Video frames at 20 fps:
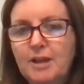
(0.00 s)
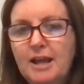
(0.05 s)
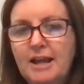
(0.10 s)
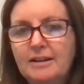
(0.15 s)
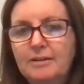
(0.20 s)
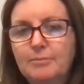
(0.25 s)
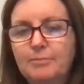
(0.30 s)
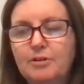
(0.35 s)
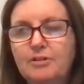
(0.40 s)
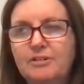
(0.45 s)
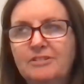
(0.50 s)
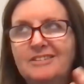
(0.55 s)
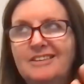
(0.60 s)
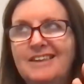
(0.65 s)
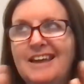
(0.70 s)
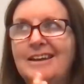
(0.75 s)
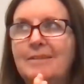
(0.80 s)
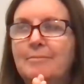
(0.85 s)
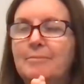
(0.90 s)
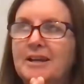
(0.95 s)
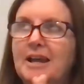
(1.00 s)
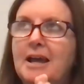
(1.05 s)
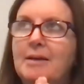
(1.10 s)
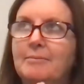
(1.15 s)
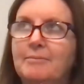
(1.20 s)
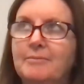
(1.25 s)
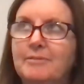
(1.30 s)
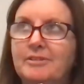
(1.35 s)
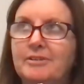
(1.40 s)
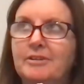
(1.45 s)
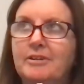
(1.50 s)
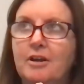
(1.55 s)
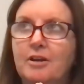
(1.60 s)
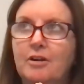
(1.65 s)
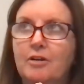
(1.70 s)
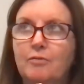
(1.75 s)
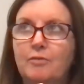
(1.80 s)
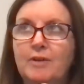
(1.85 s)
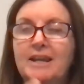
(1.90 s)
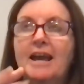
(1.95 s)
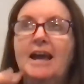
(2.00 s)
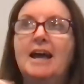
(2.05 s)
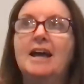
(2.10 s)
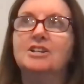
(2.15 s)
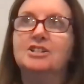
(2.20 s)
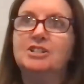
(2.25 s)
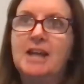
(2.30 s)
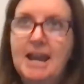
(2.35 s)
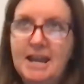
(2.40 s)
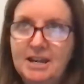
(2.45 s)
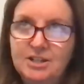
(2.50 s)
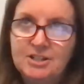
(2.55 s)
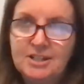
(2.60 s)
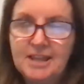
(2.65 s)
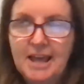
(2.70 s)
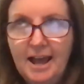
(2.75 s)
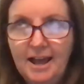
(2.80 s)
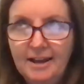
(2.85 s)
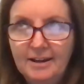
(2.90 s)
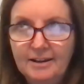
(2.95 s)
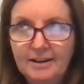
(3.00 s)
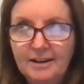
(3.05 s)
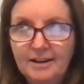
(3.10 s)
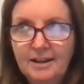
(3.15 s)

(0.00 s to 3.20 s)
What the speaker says: Like, because then it becomes, you know, we can't change that.